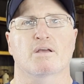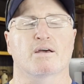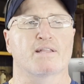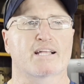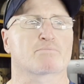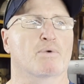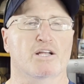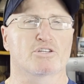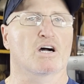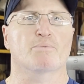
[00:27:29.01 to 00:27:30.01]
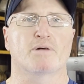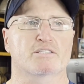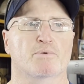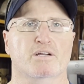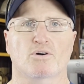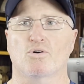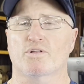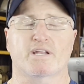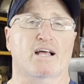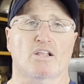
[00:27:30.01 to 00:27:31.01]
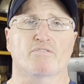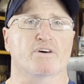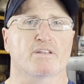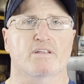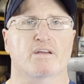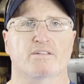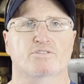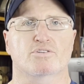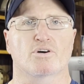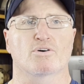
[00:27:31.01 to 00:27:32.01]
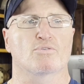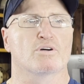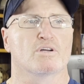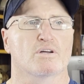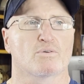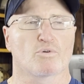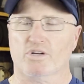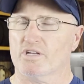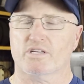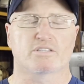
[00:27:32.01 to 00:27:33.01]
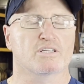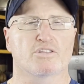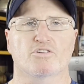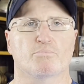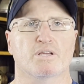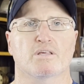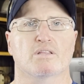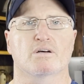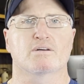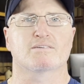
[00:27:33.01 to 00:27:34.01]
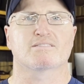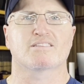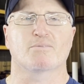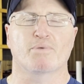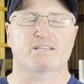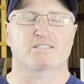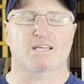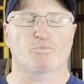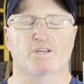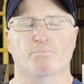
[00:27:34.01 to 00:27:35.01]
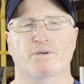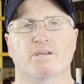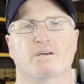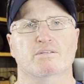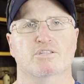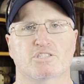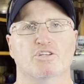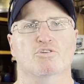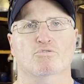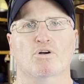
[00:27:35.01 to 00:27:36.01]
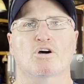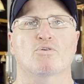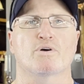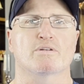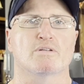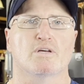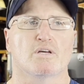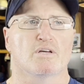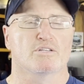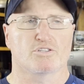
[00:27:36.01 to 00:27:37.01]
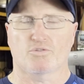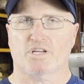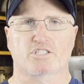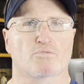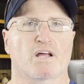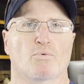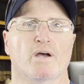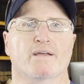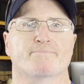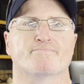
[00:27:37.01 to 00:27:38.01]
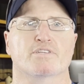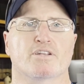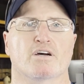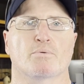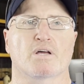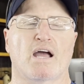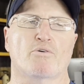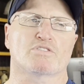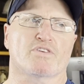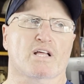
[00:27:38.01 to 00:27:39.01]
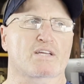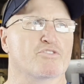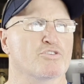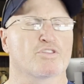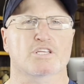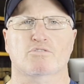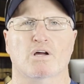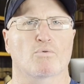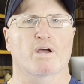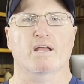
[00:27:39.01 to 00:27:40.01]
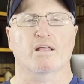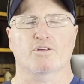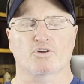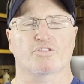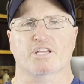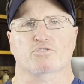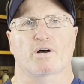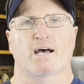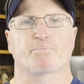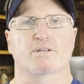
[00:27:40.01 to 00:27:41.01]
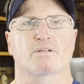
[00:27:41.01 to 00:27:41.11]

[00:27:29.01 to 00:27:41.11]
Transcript: And that's my job, that's my goal, and I love it. And so we're going to continue to be the best team we can be, and continue to grow and do things the right way. You know, I mean, I always feel like if you do things the right way, the good things will happen.